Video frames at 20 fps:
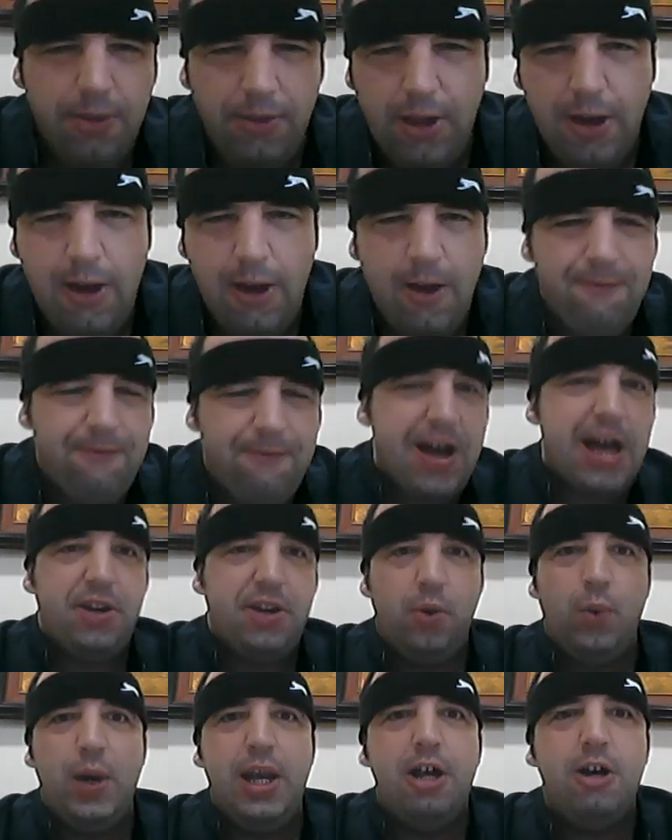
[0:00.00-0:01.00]

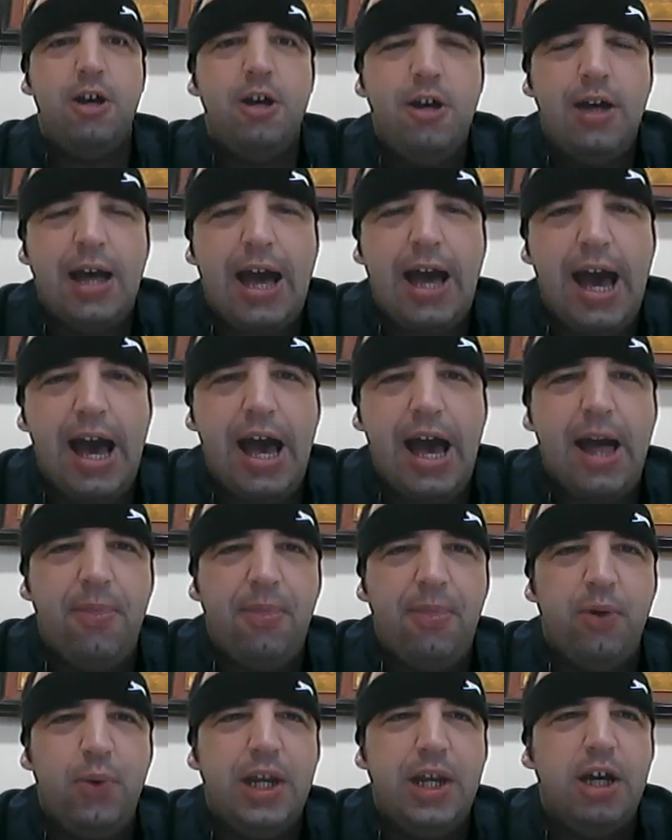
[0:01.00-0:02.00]
found a winner.
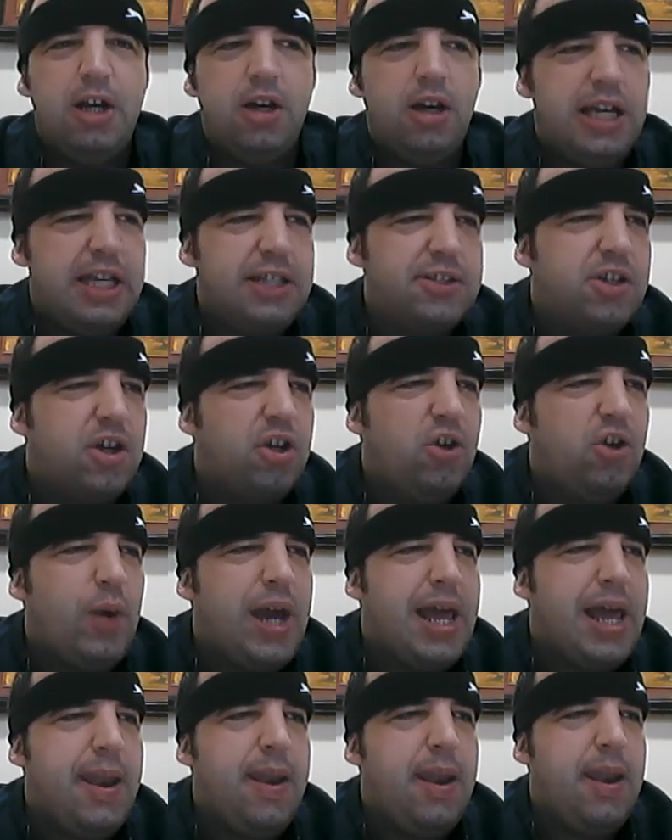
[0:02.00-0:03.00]
And the winner is going to
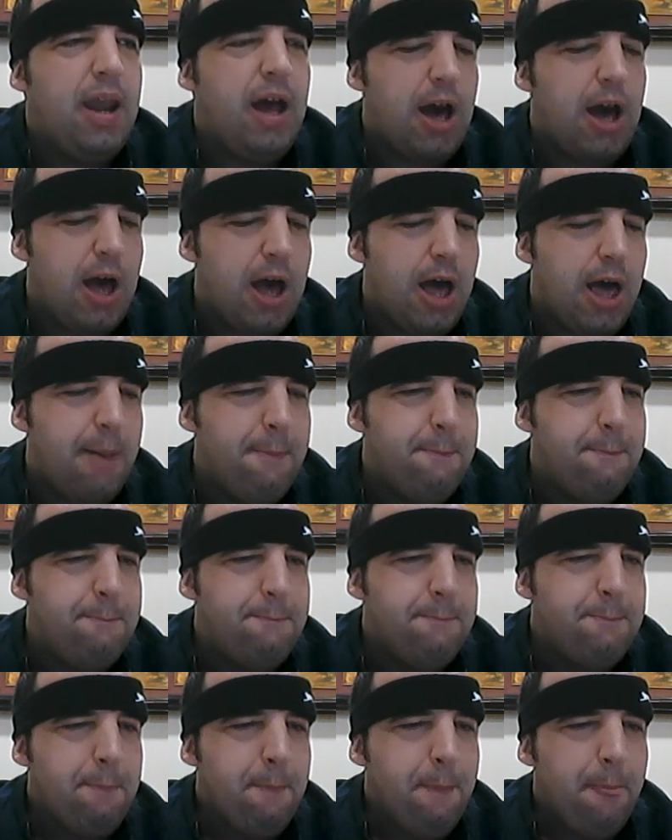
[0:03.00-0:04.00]
win.
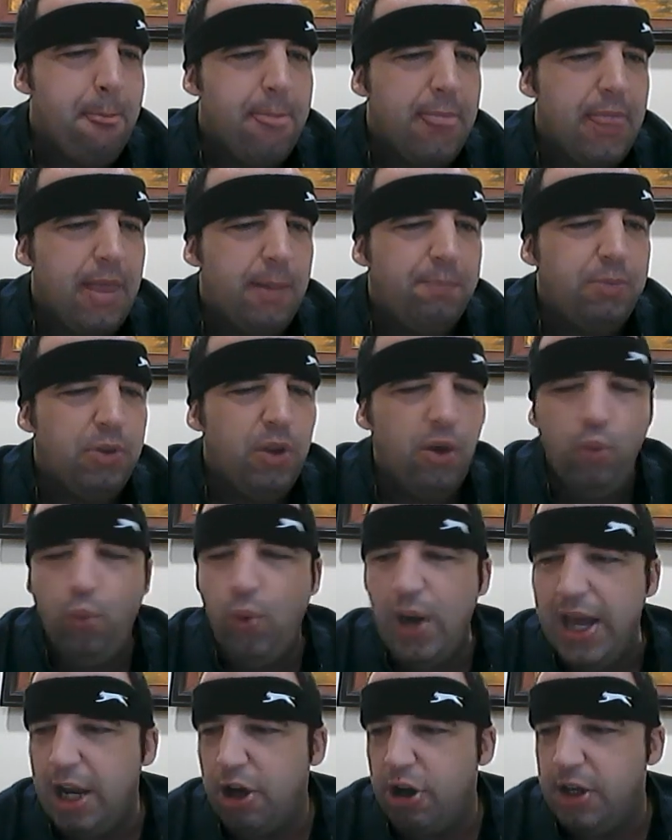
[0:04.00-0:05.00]
The
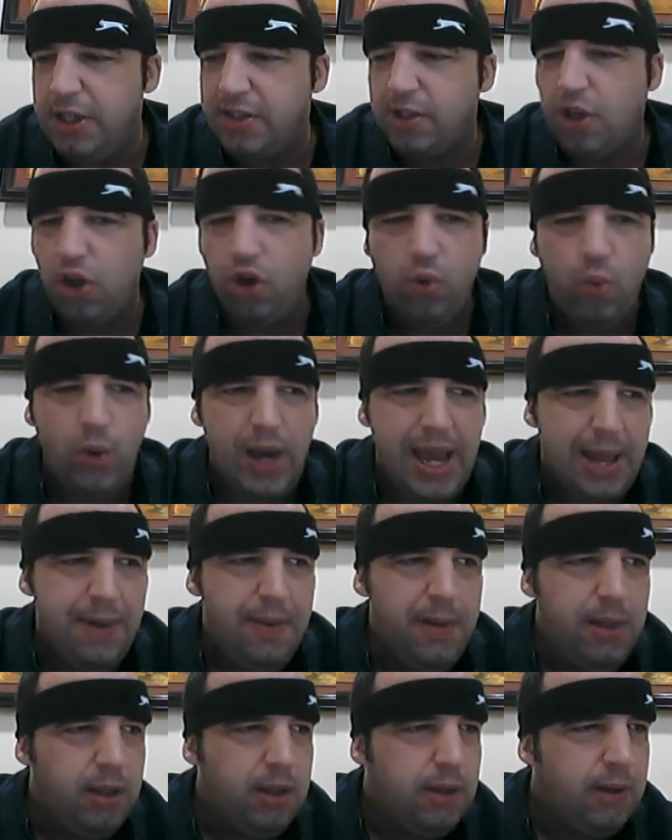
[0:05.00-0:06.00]
winner is going to
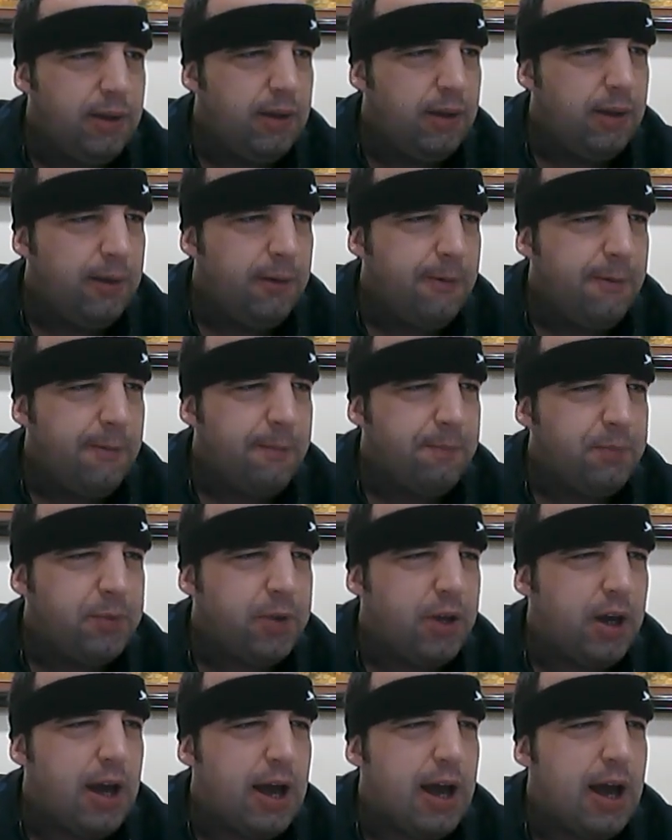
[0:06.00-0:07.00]
win
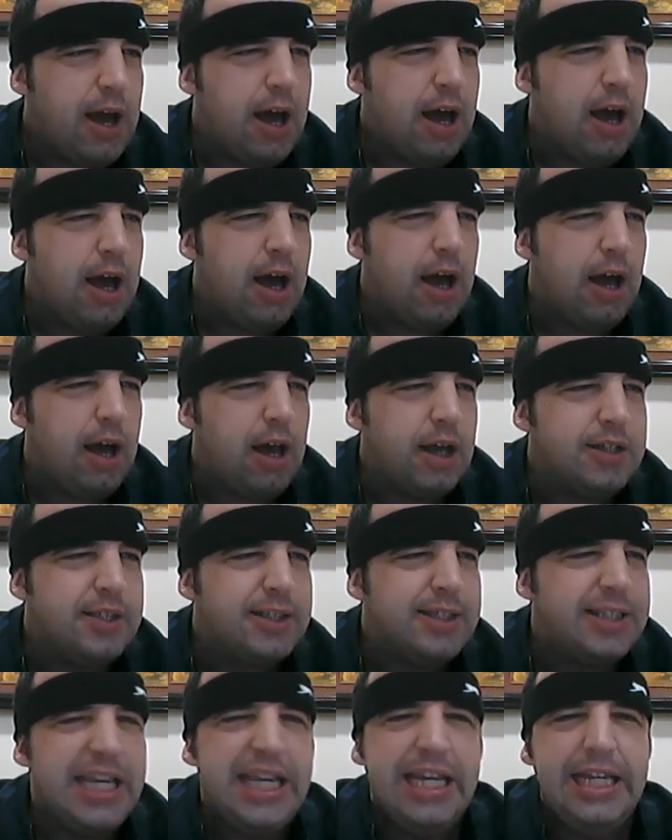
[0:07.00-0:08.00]
a
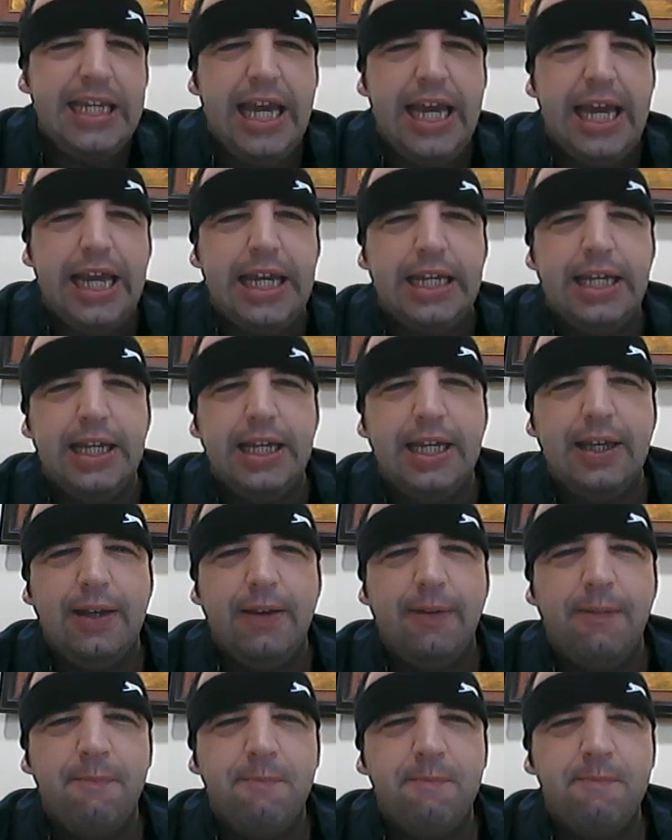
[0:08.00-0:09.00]
CD.
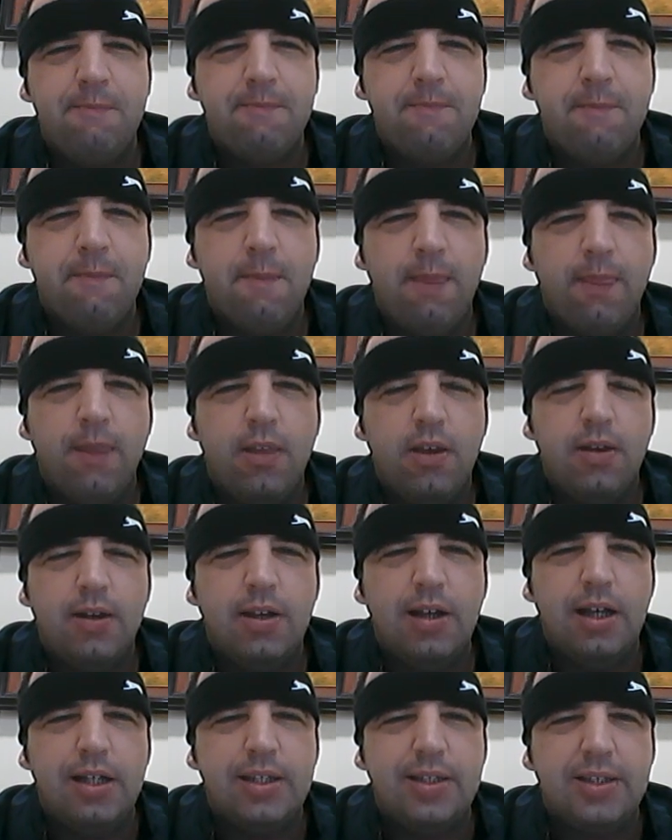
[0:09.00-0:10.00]

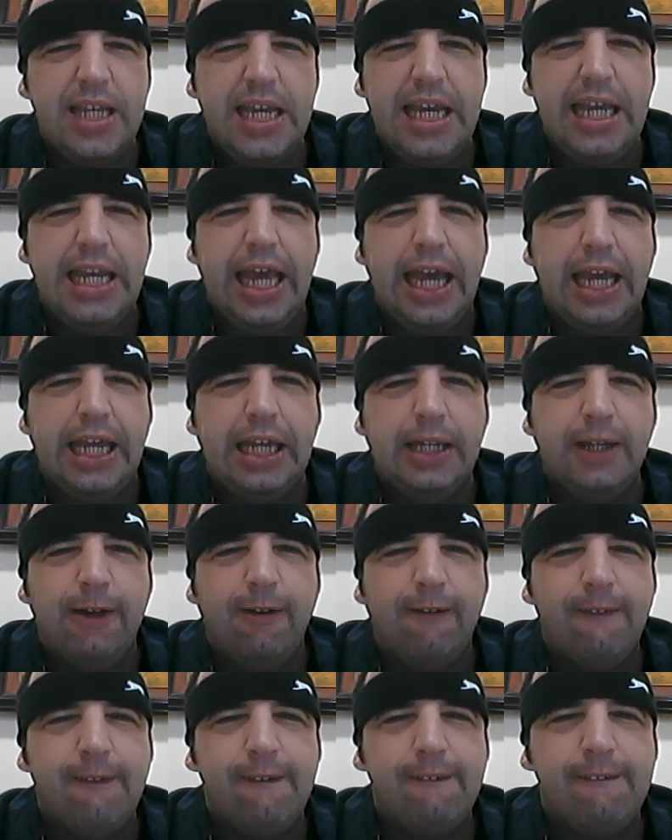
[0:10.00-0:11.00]
A CD.
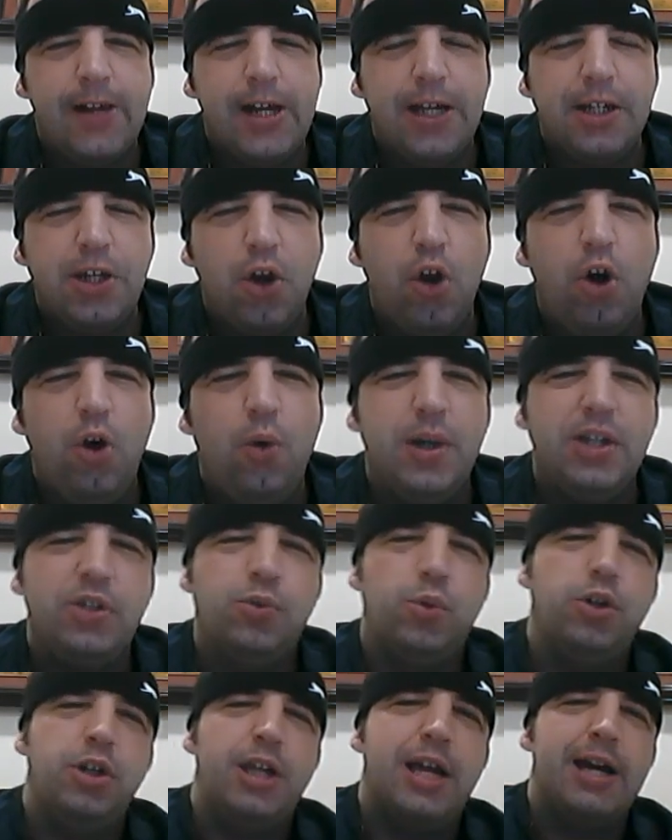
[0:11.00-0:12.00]
I don't know
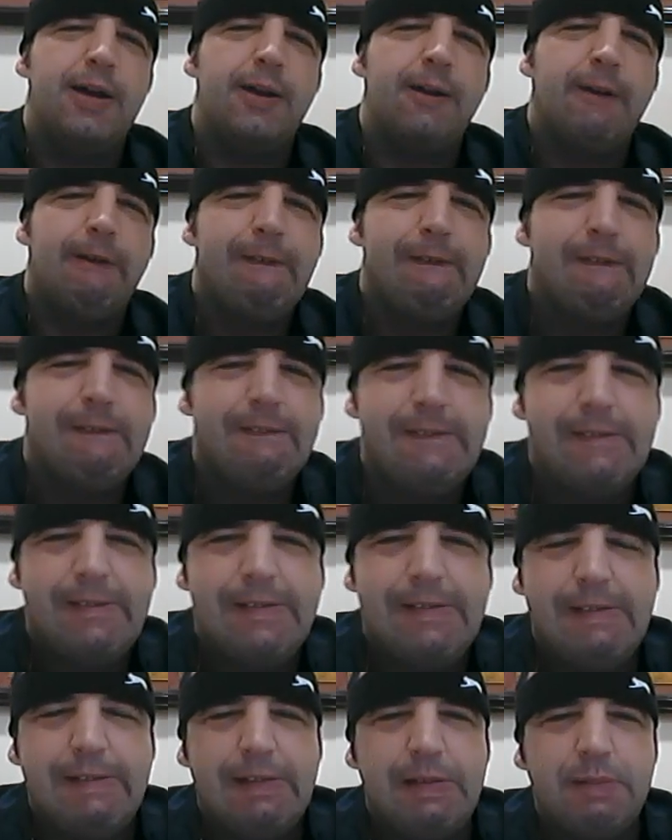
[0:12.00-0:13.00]
which one yet.
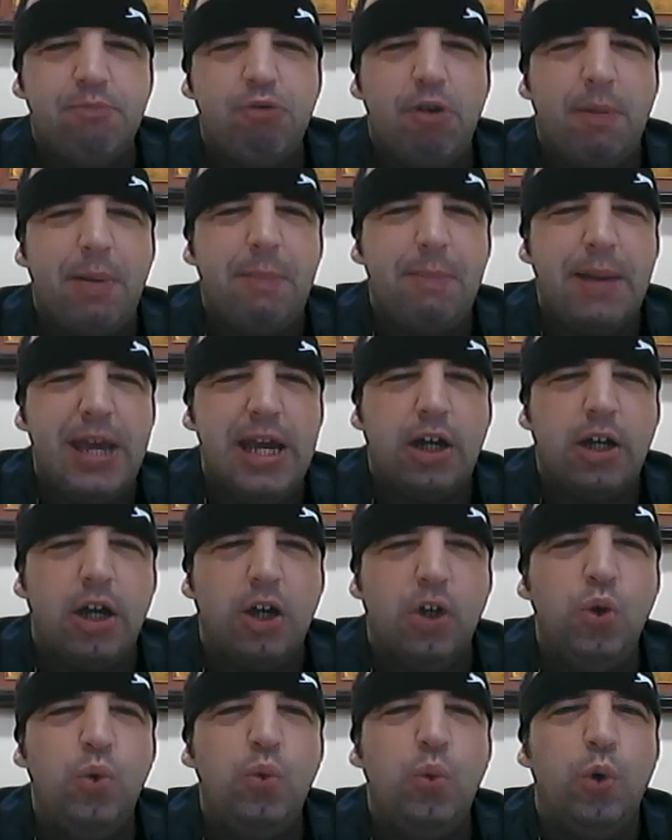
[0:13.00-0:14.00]
It'll probably be
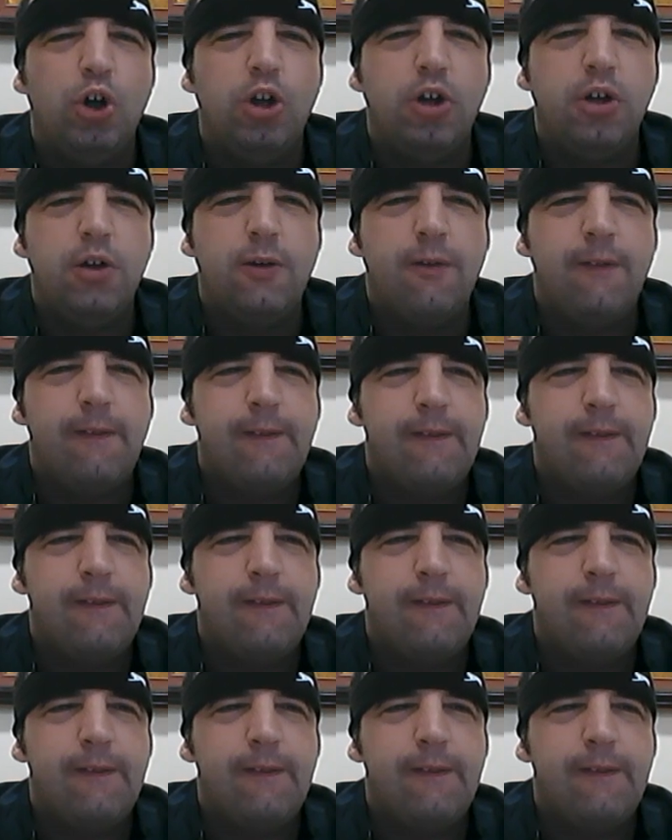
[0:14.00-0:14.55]
a good one.